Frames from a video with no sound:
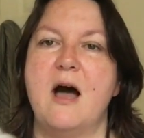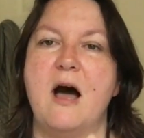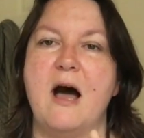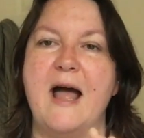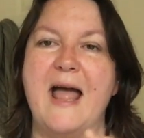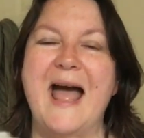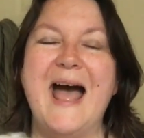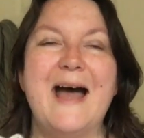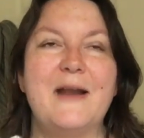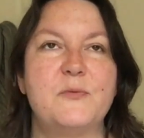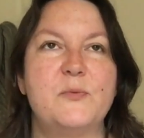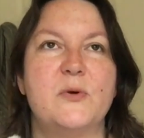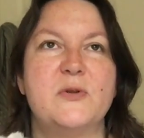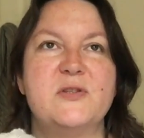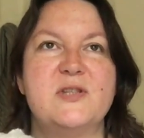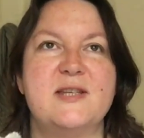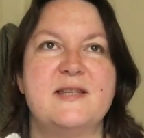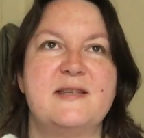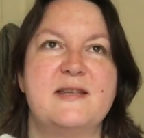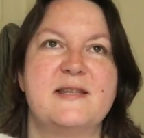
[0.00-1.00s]
I had
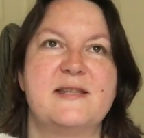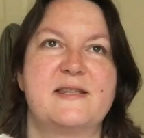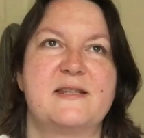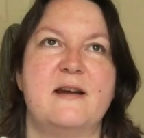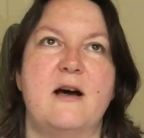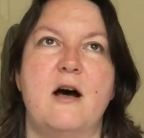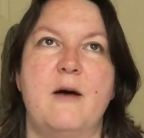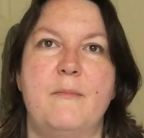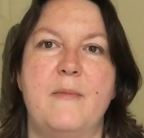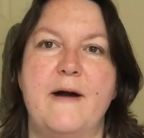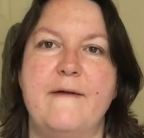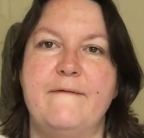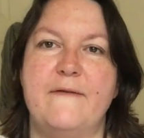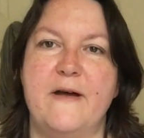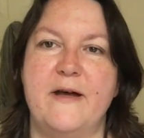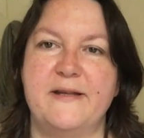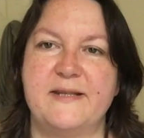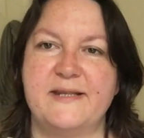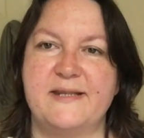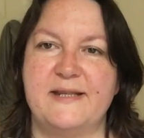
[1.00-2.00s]
wanted to start my
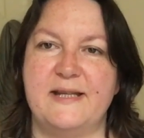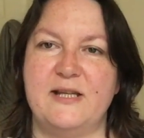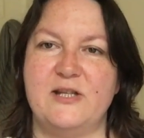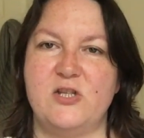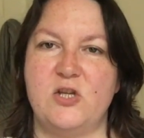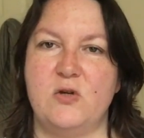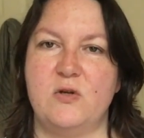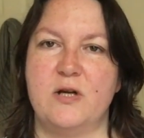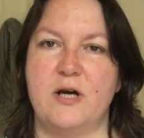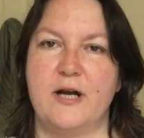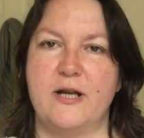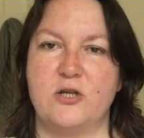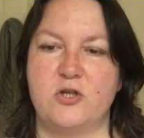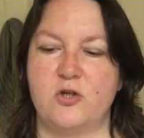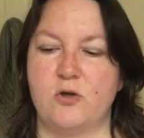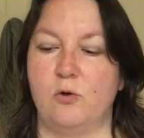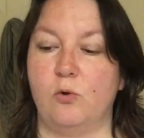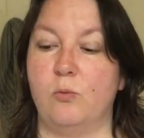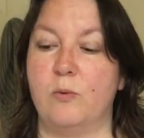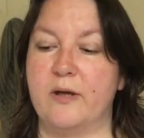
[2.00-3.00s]
Vertices Unite
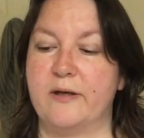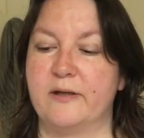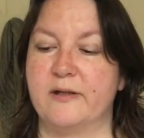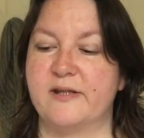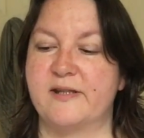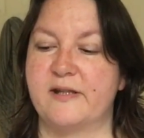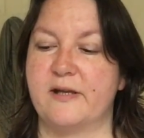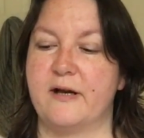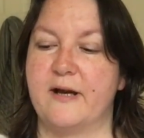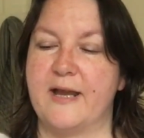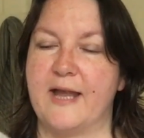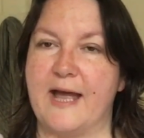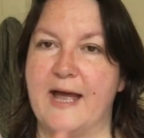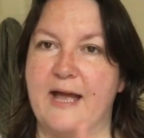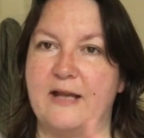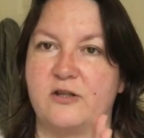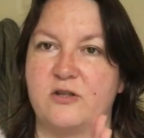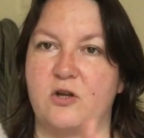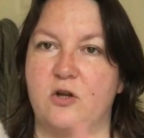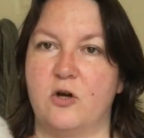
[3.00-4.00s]
shawl once I
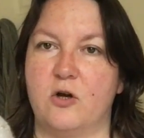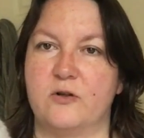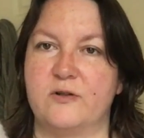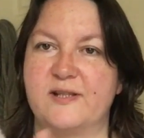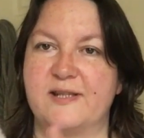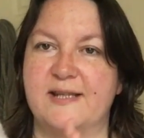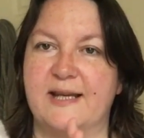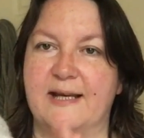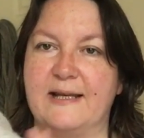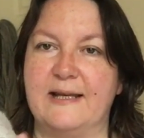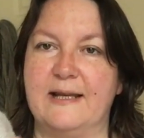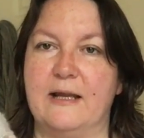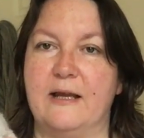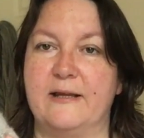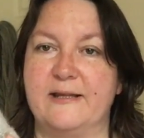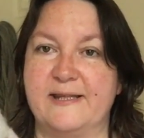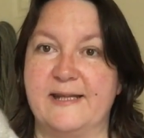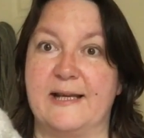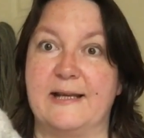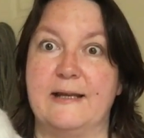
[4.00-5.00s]
had got a
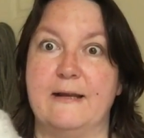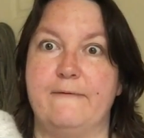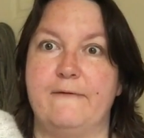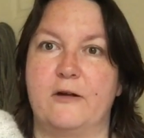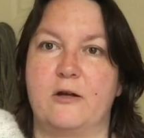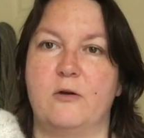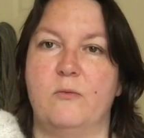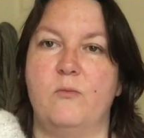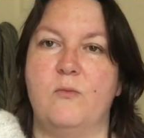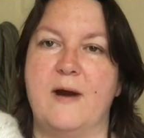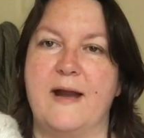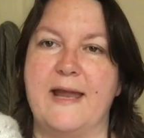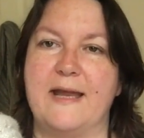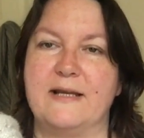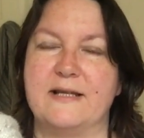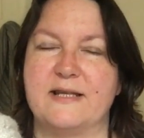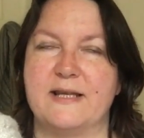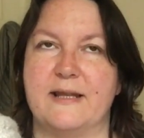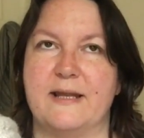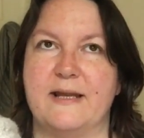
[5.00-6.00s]
significant way
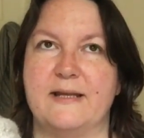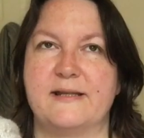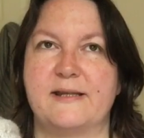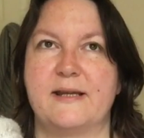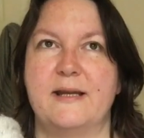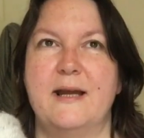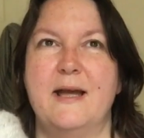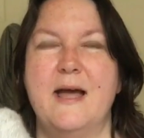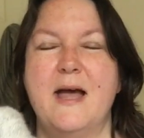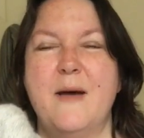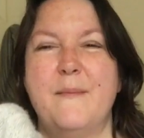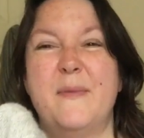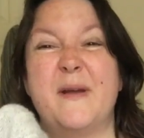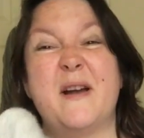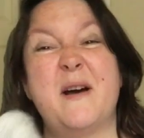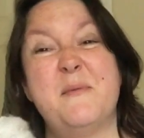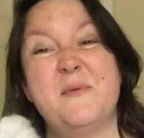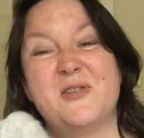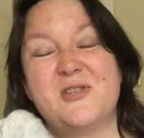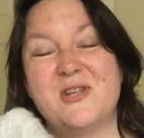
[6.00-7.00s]
into this, but
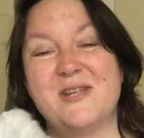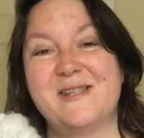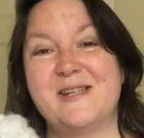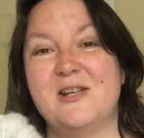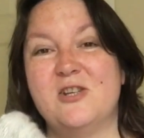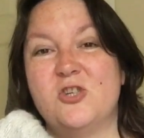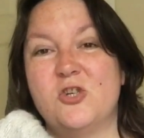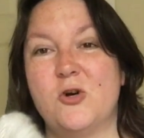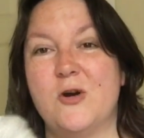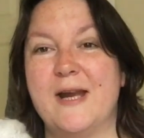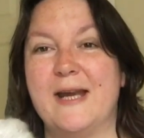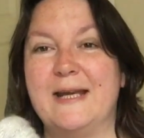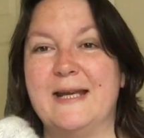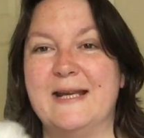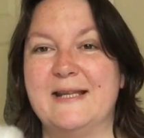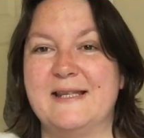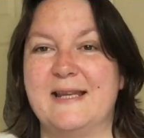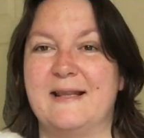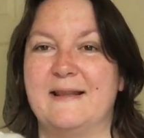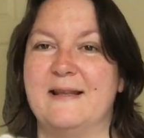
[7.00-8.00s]
I was just enjoying
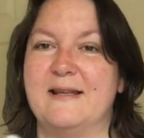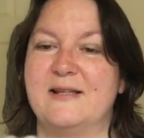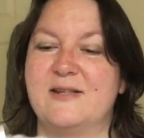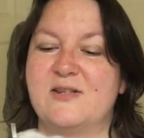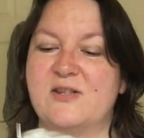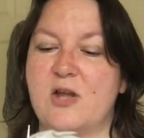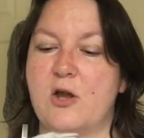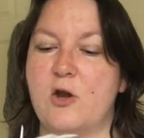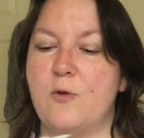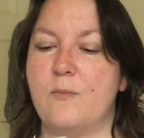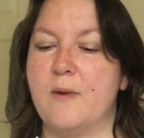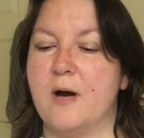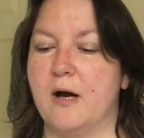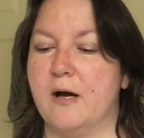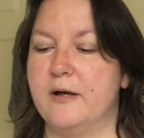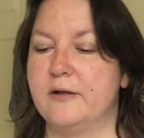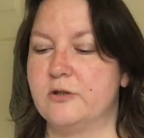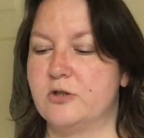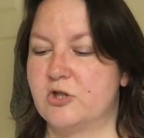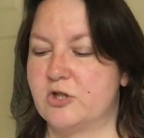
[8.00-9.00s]
knitting this so
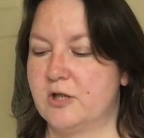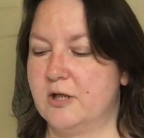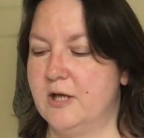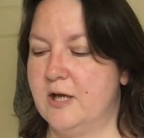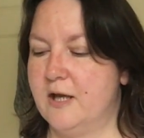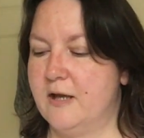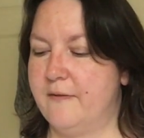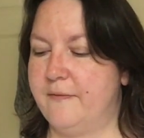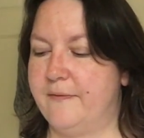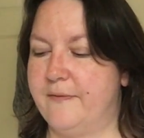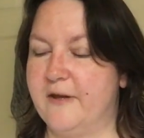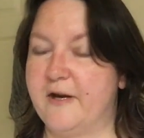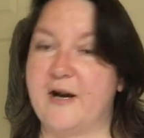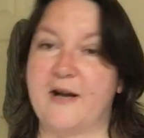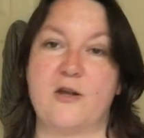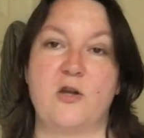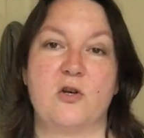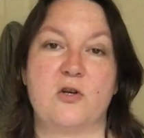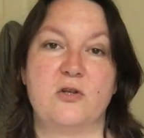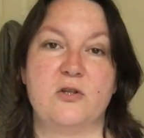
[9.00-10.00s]
much that I
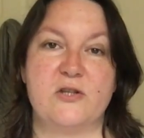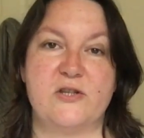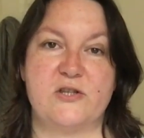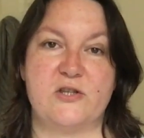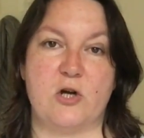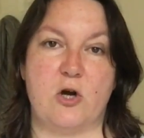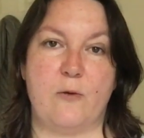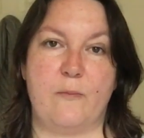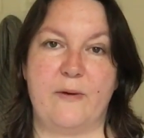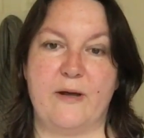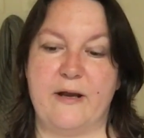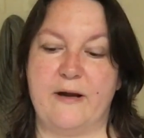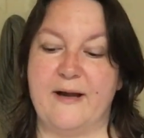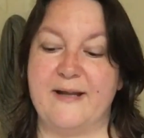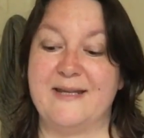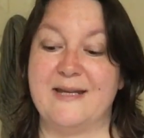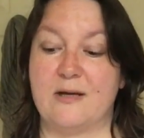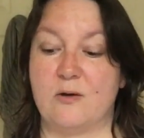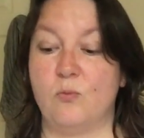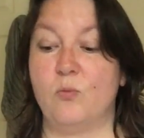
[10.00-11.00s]
couldn't stop, and I
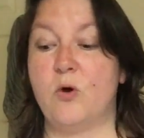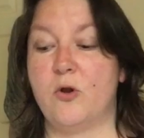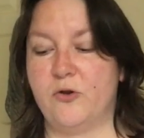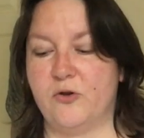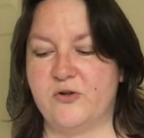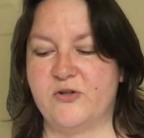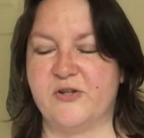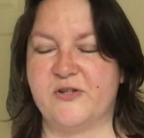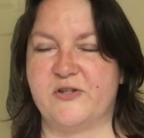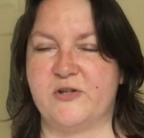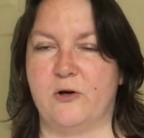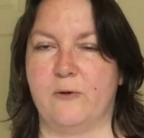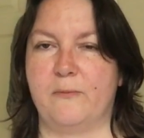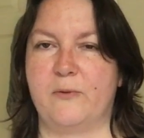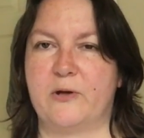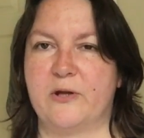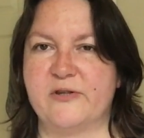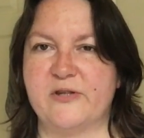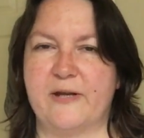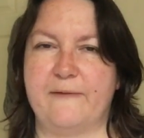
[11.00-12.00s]
didn't want to stop
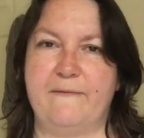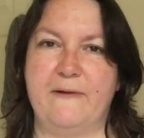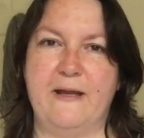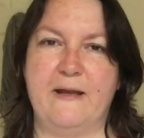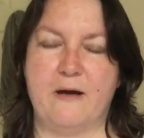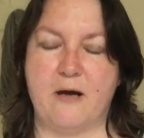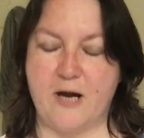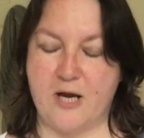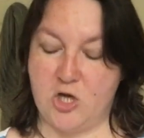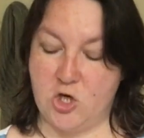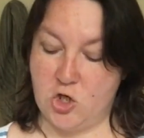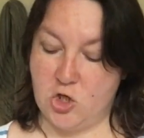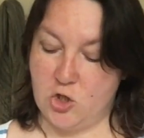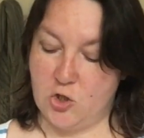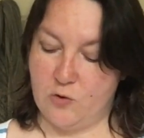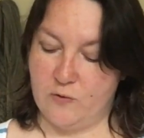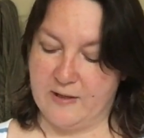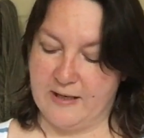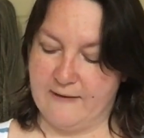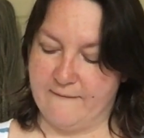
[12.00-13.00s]
because I
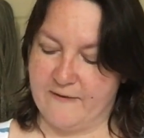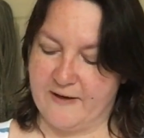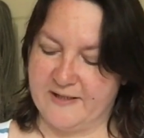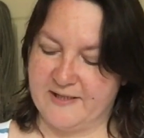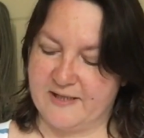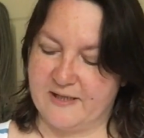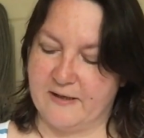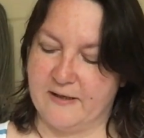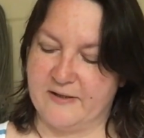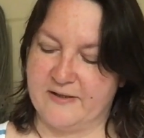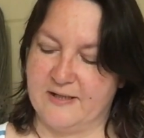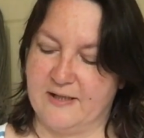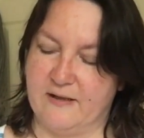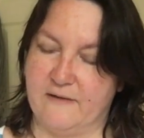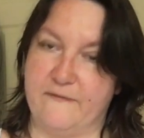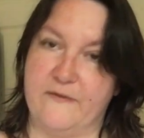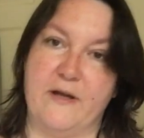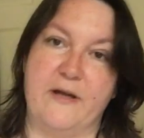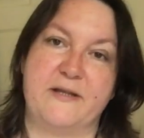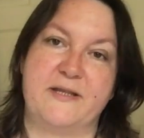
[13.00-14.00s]
knew that if I started the
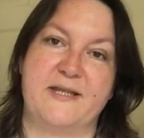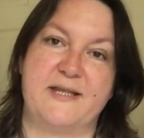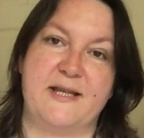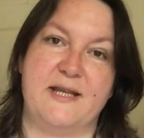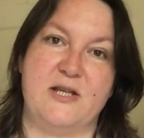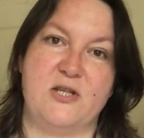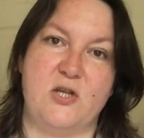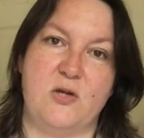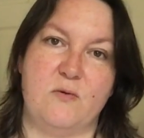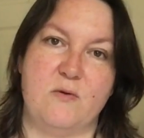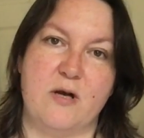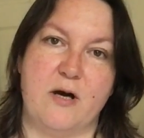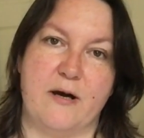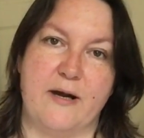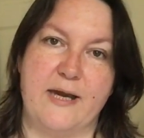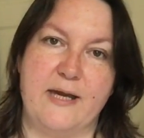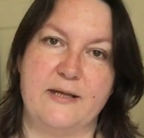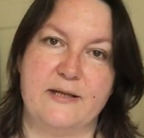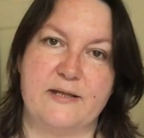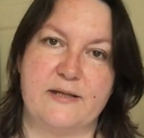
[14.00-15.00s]
Vertices
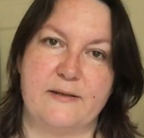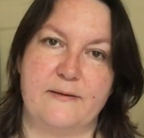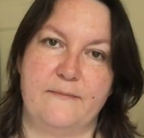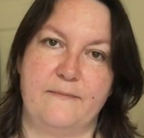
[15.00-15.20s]
Unite,